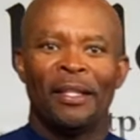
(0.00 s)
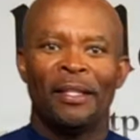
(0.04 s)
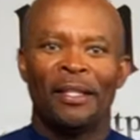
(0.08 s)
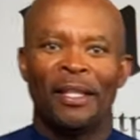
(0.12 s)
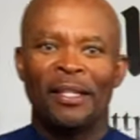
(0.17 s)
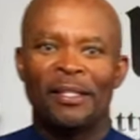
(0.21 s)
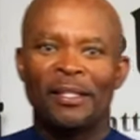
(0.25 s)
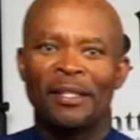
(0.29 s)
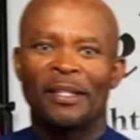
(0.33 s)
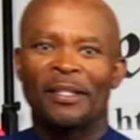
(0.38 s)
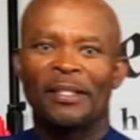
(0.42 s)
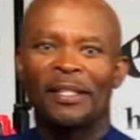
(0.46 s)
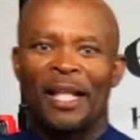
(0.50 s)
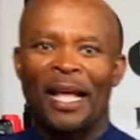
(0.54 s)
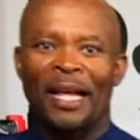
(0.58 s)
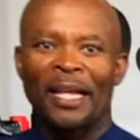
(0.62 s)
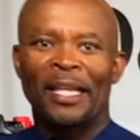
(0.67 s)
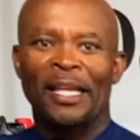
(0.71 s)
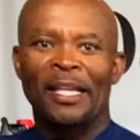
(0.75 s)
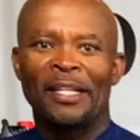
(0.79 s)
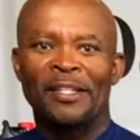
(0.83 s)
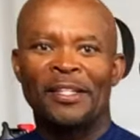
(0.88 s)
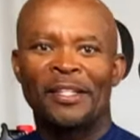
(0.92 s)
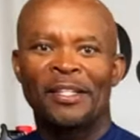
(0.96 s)
This is
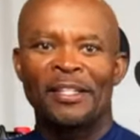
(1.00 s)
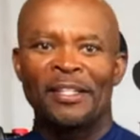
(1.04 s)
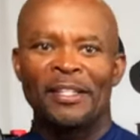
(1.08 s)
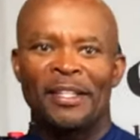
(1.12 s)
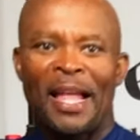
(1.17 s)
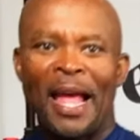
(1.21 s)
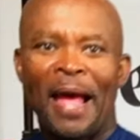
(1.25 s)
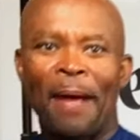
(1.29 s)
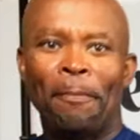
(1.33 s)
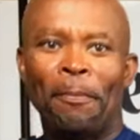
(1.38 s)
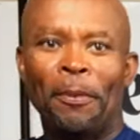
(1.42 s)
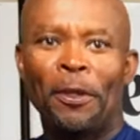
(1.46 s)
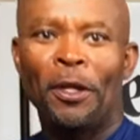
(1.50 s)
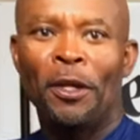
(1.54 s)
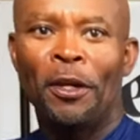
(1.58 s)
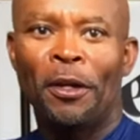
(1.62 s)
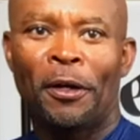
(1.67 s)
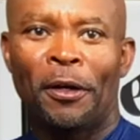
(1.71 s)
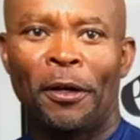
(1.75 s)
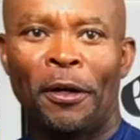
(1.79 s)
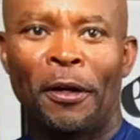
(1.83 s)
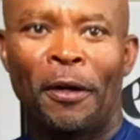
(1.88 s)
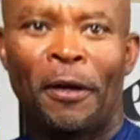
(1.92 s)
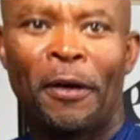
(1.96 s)
like a
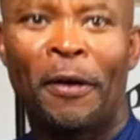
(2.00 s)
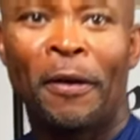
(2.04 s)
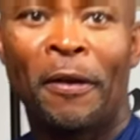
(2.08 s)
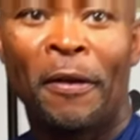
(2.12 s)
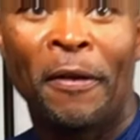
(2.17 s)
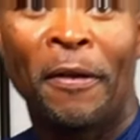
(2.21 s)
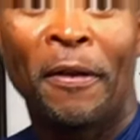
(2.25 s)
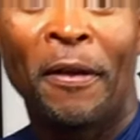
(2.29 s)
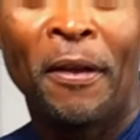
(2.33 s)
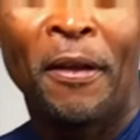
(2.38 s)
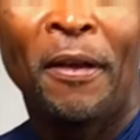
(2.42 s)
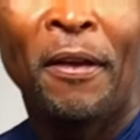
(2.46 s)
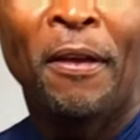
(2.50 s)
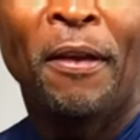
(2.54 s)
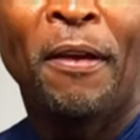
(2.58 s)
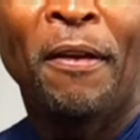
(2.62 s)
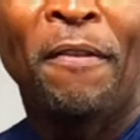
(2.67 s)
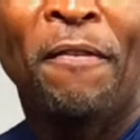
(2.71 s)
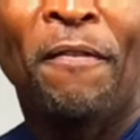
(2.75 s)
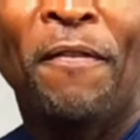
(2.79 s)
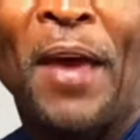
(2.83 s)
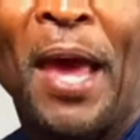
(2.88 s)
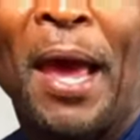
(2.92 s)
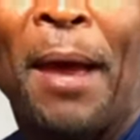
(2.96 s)
snappier
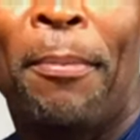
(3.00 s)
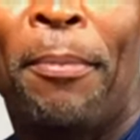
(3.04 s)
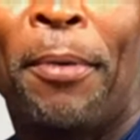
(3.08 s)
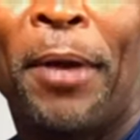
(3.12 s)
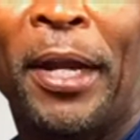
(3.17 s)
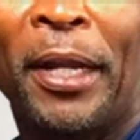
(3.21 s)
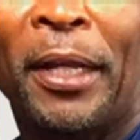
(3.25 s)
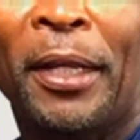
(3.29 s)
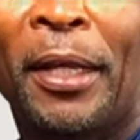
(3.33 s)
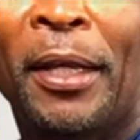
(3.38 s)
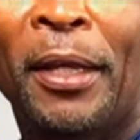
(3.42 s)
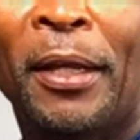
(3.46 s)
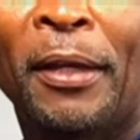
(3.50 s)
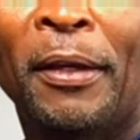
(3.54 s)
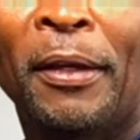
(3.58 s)
fabric.